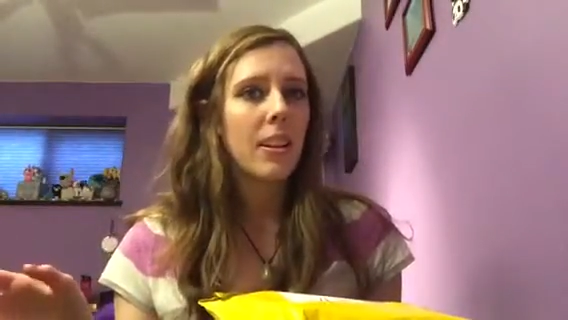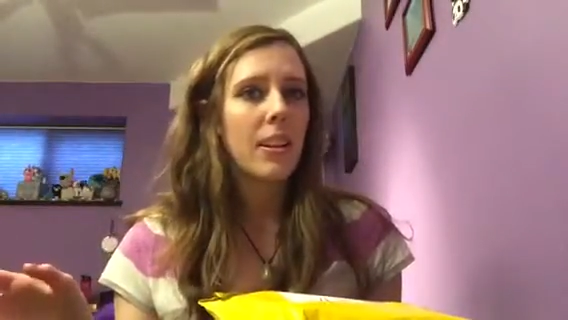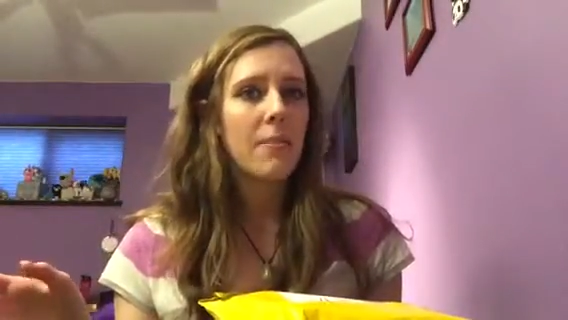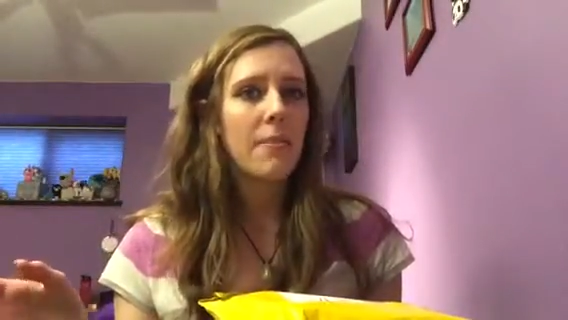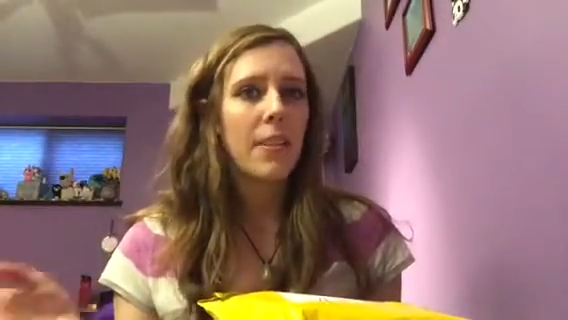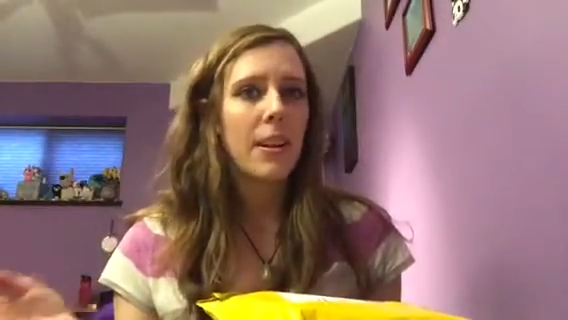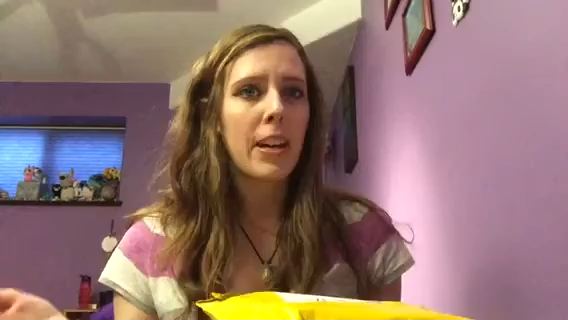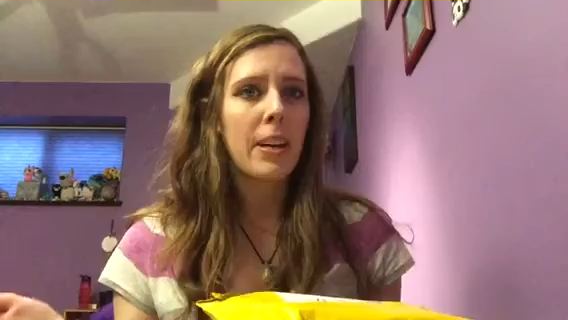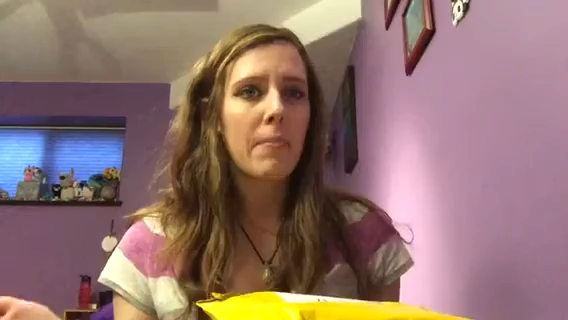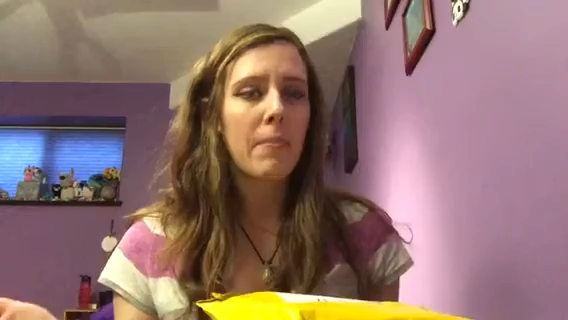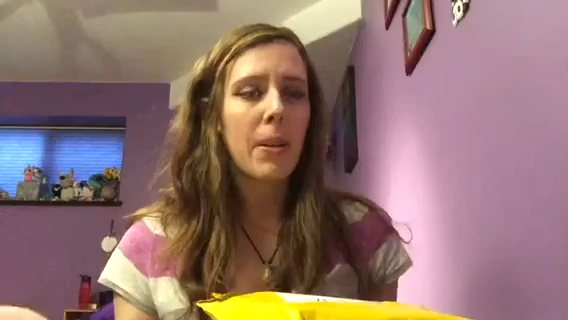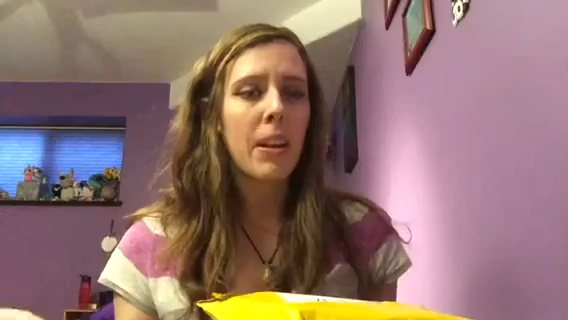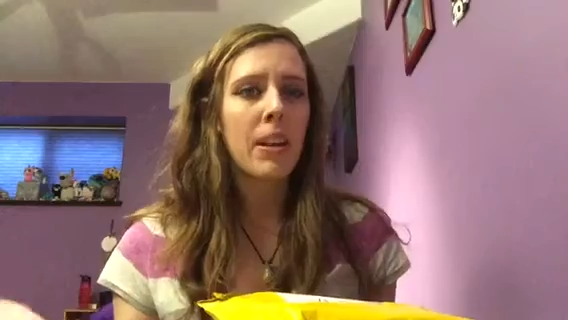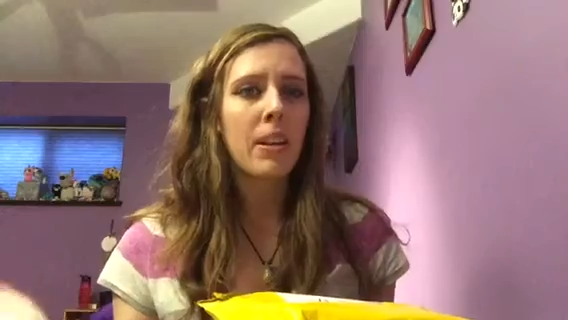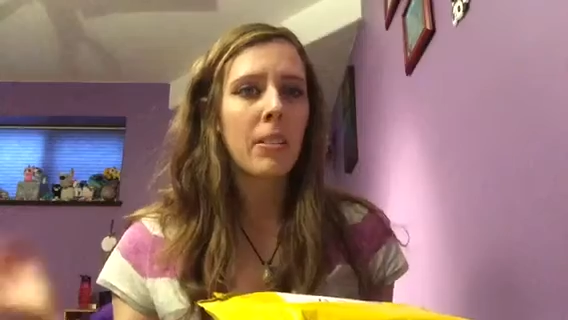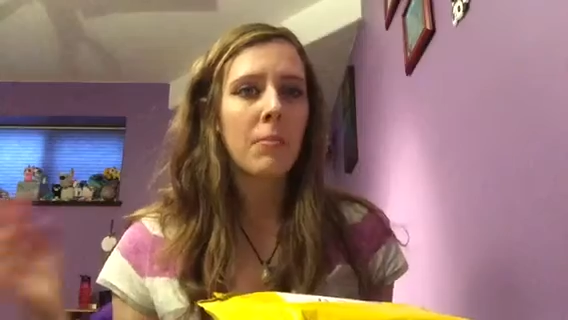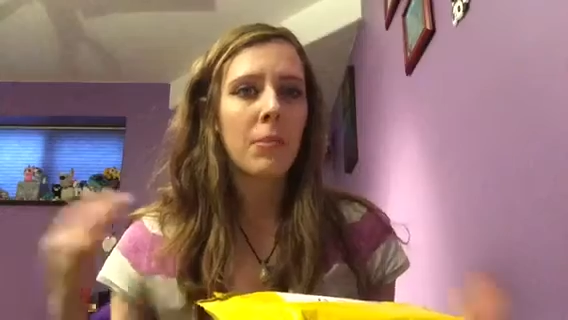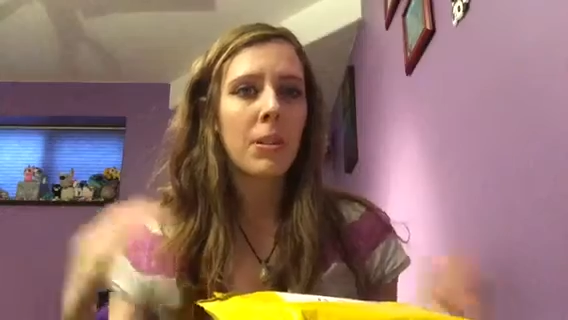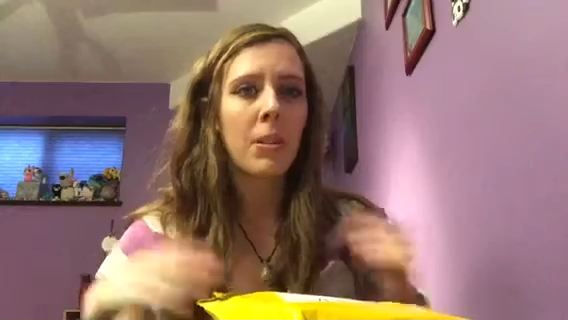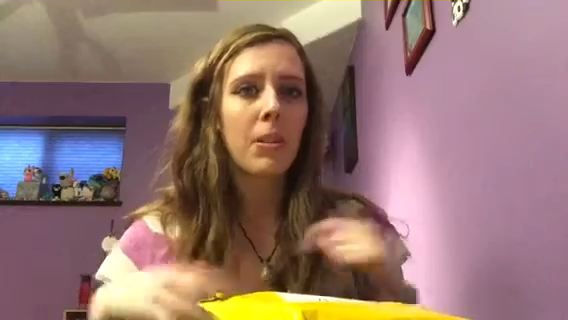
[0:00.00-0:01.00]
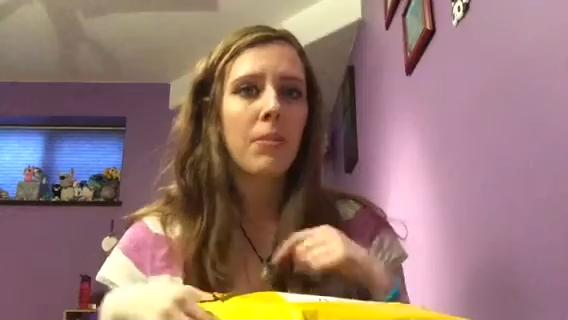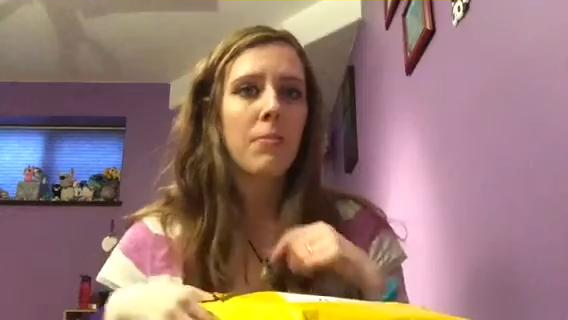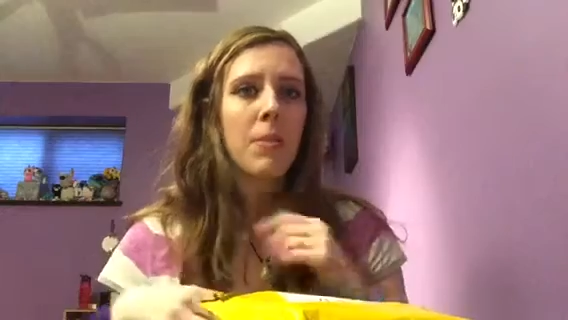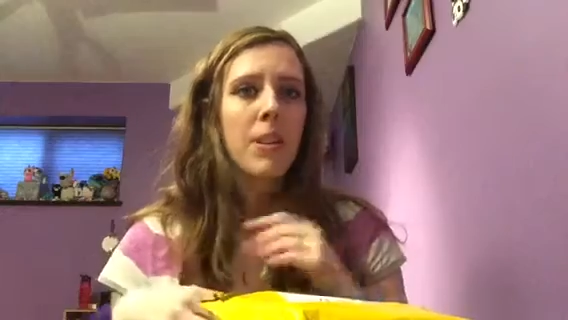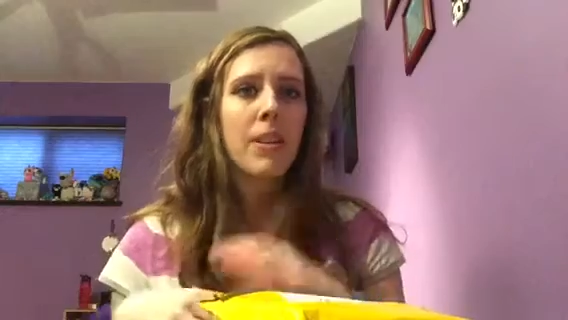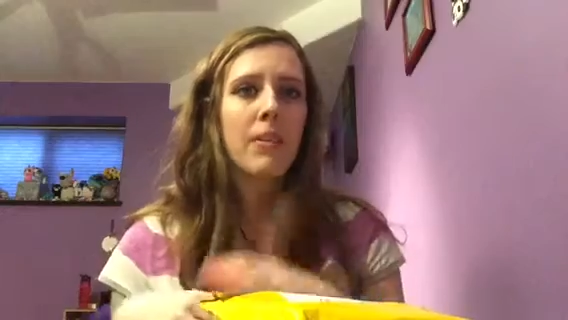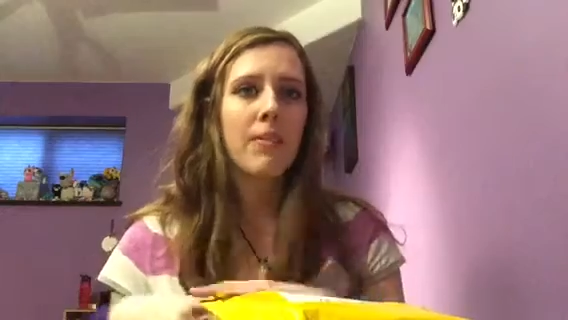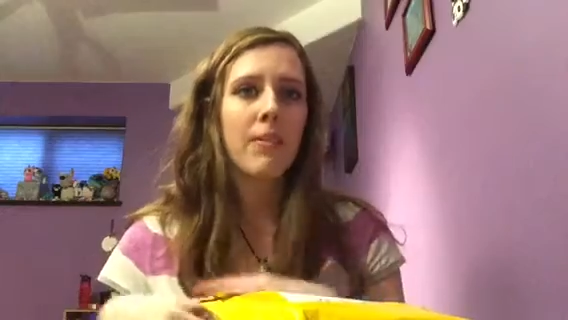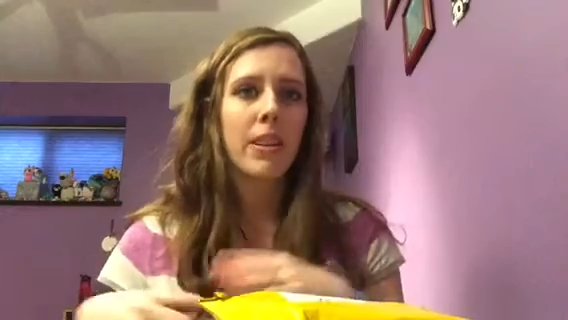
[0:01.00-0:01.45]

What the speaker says: if I get mail, I'm gonna make a